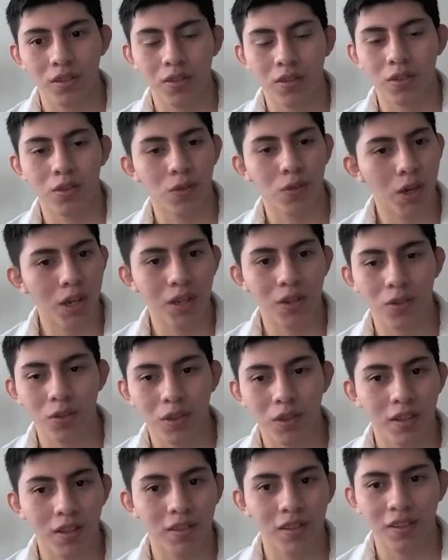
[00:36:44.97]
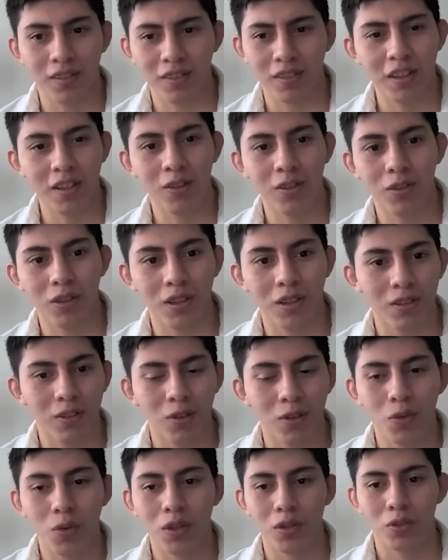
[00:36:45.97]
just try new things and see new things?
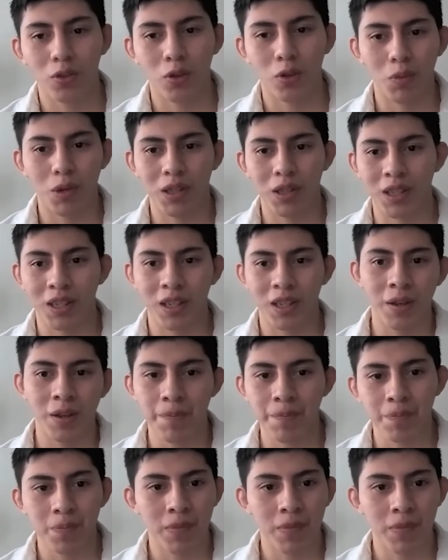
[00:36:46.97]
Who was someone that